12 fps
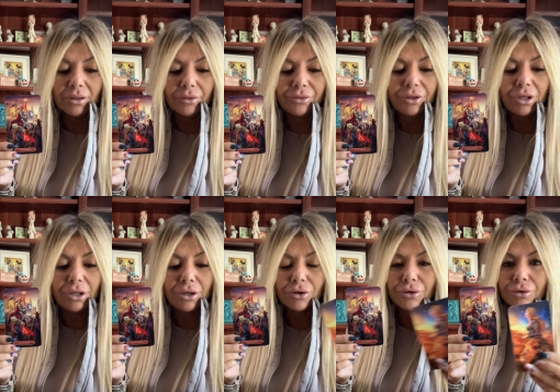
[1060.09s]

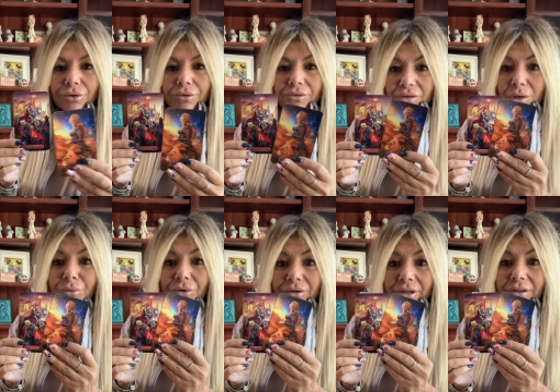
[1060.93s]
The
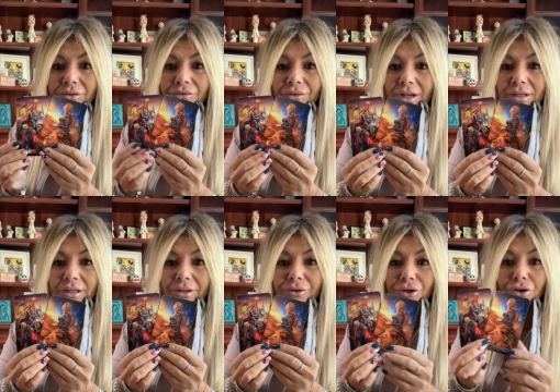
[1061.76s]
someone is
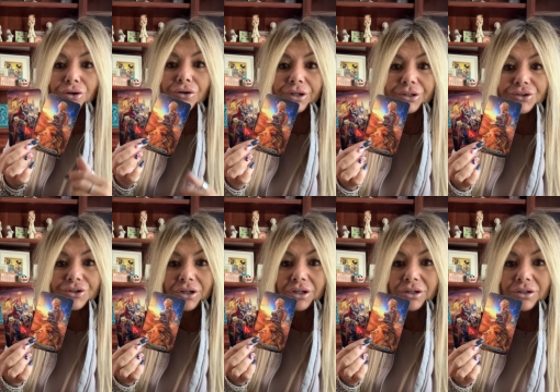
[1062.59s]
finding the courage
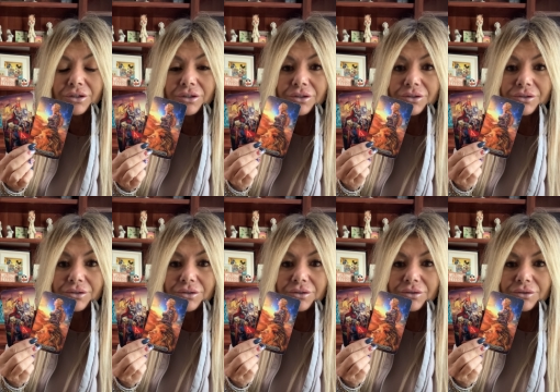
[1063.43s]

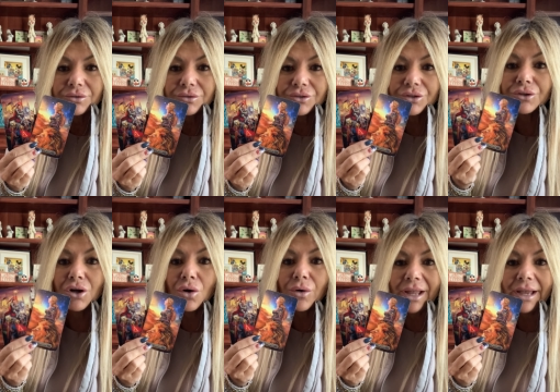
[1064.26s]
to
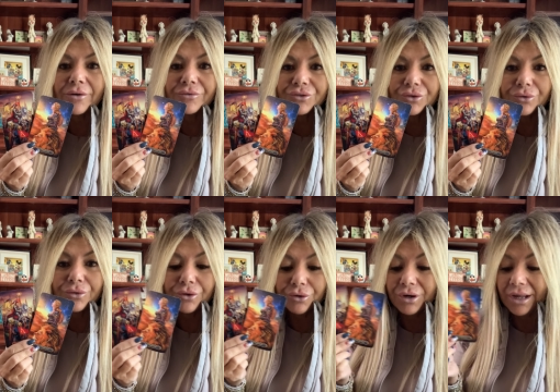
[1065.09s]
go after
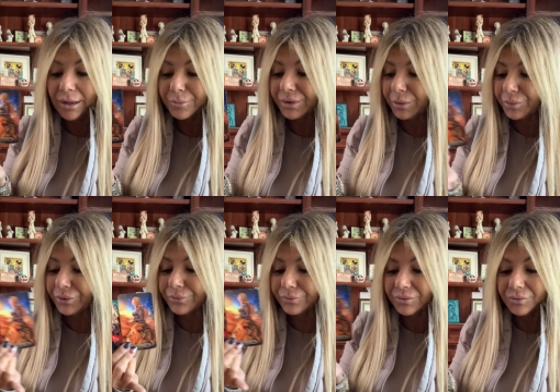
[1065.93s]
their happy
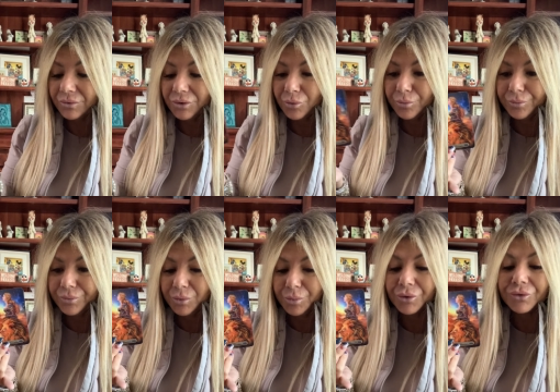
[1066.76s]
they're the
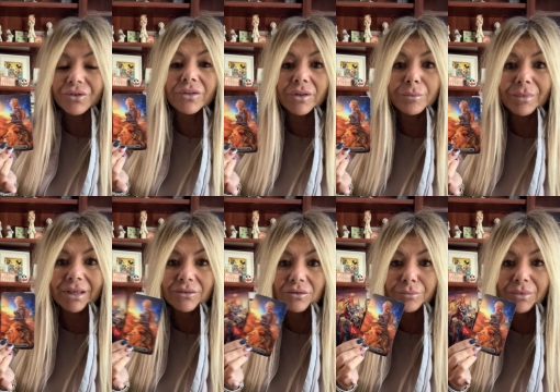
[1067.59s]
person that
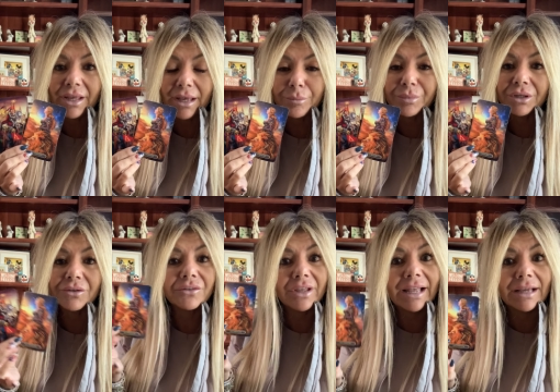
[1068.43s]
makes them the
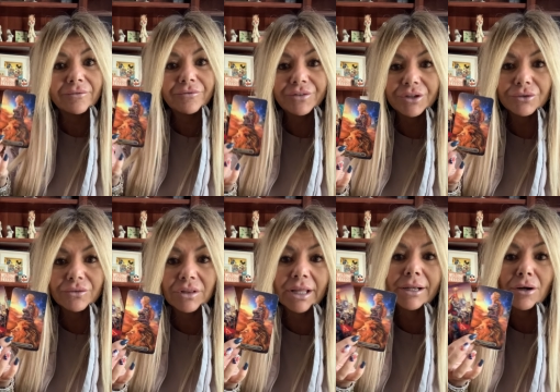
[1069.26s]
happiest and feels
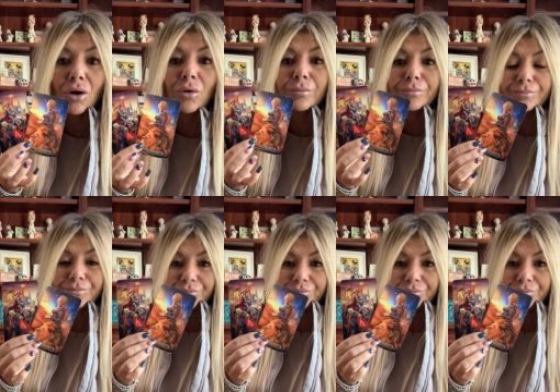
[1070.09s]
like home.